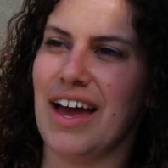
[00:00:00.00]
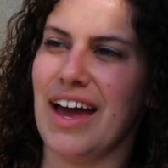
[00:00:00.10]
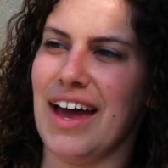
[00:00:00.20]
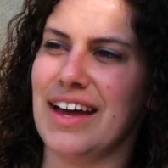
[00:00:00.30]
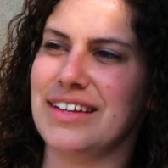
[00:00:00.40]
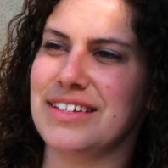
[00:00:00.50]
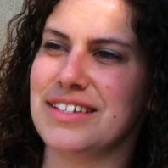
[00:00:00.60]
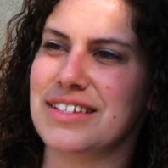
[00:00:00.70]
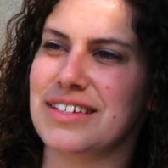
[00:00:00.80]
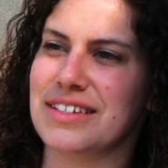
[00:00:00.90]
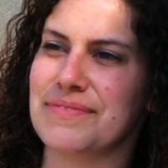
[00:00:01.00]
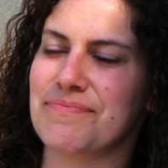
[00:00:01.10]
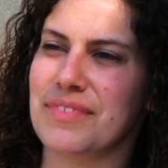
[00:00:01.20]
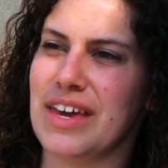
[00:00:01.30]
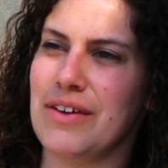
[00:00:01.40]
And
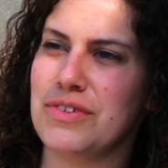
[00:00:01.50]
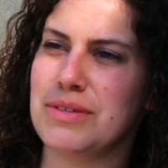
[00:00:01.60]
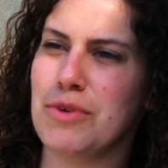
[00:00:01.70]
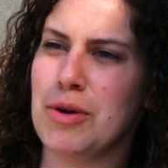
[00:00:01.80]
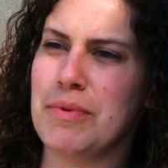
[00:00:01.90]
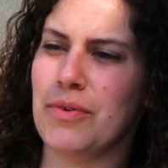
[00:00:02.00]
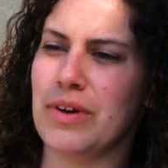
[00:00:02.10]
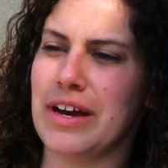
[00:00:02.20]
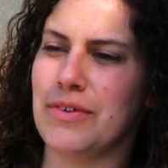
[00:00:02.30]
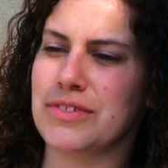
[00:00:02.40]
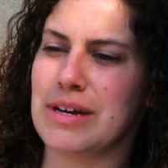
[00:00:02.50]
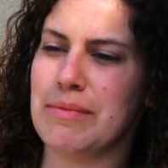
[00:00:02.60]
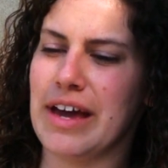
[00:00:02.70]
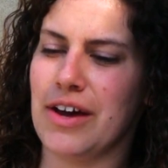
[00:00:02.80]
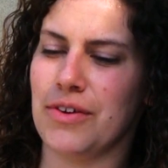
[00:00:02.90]
it was a moment when I was
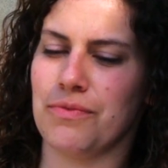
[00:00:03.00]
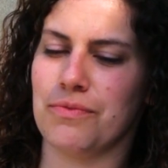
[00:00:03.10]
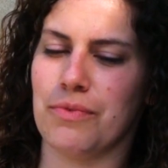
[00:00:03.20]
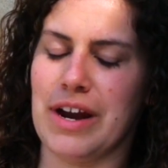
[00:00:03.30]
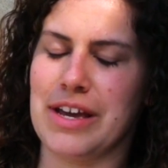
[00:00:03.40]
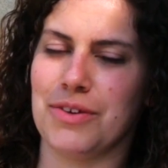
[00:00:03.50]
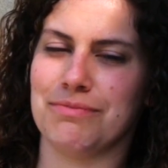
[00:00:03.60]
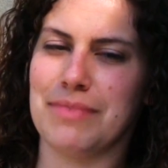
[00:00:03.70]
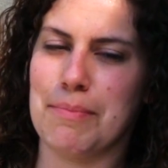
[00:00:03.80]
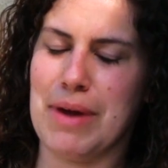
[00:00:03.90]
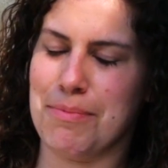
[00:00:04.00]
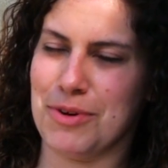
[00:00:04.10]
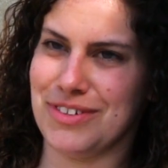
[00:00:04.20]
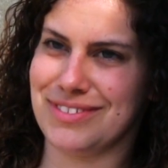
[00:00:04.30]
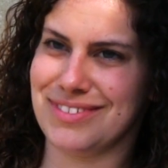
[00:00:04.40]
coming out of writing a
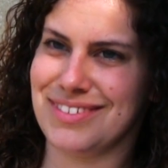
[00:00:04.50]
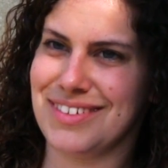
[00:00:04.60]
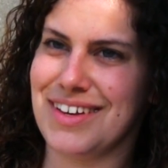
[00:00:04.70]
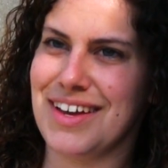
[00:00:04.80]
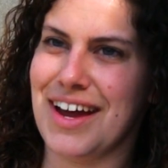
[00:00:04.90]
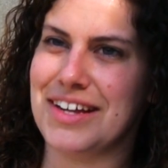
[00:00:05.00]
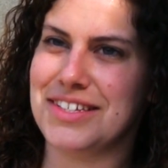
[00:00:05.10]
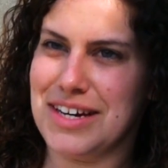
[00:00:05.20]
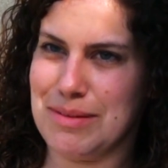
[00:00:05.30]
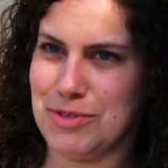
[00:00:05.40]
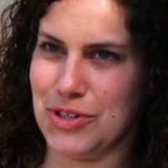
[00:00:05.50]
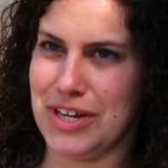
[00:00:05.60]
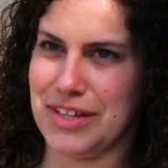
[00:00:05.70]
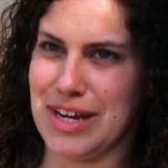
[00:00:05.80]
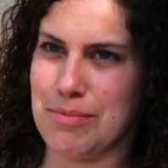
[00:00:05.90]
paper. I had stayed up too
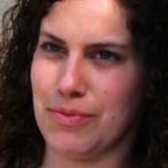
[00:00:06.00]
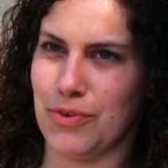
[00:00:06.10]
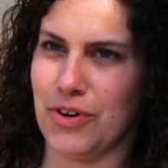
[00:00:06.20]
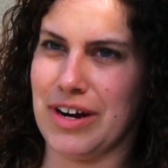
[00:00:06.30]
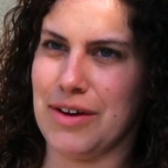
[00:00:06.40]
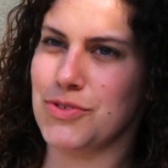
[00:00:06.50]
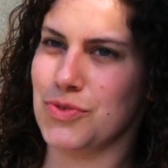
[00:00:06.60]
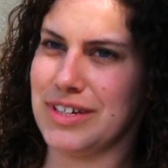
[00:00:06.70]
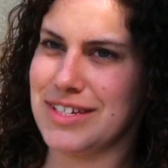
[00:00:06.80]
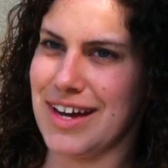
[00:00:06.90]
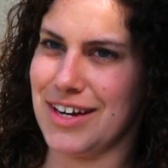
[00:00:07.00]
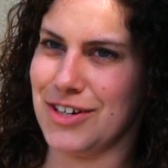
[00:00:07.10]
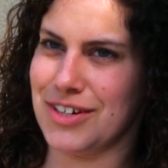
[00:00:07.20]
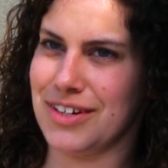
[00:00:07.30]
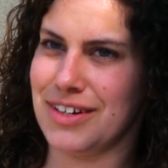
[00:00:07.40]
late the night before and I was really
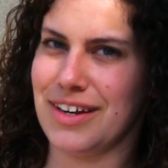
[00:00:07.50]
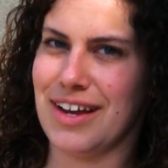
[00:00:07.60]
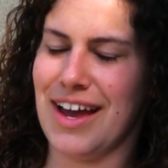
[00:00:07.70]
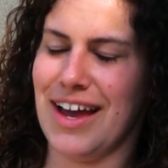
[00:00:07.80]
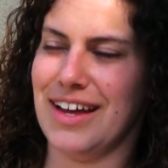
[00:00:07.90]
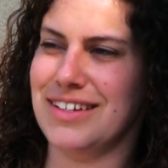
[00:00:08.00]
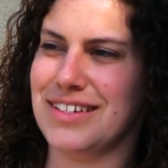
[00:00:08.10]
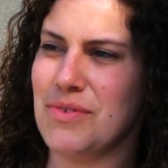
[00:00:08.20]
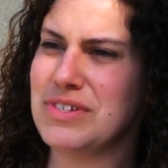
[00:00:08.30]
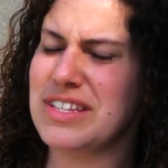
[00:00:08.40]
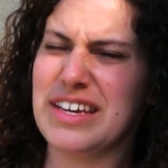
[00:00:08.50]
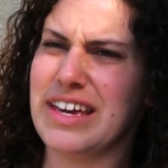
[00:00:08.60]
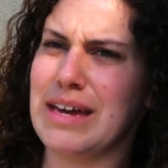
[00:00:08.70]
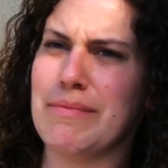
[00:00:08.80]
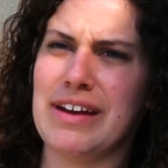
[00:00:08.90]
tired. And I wasn't
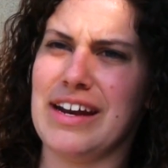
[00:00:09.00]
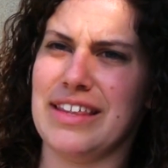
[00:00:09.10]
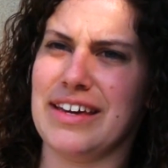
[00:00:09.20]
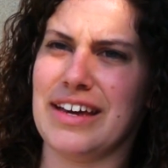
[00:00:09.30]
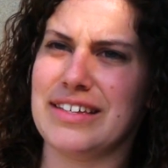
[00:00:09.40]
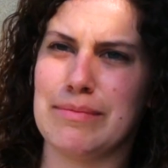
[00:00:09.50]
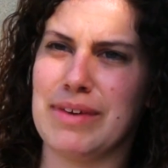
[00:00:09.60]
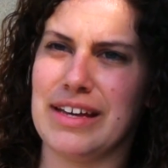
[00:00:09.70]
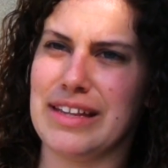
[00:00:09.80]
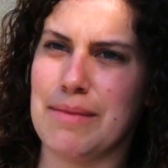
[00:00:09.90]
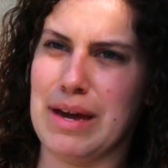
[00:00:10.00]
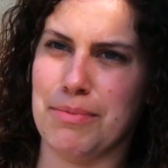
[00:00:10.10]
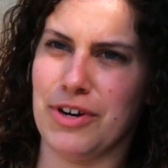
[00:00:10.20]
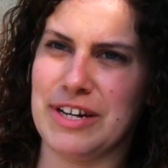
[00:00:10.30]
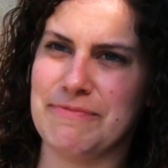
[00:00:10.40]
thinking about anything except getting that
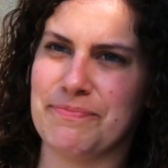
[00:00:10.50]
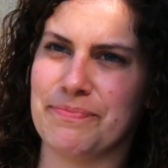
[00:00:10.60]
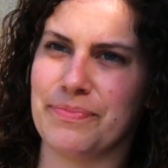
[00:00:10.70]
paper in.